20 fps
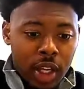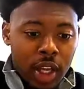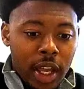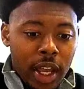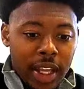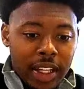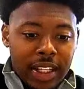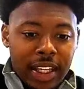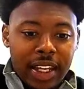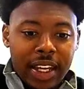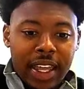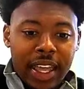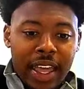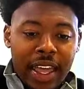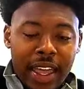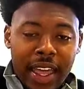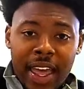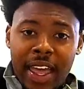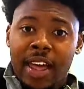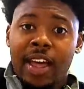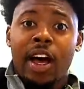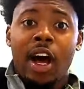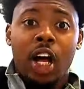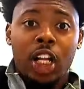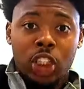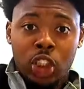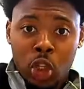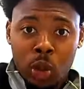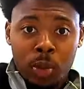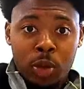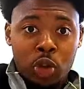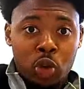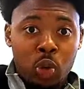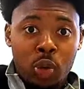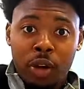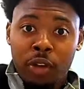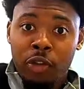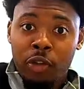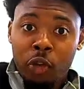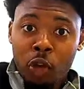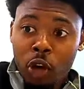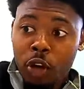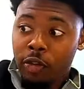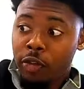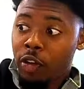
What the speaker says: Then it had October 24th,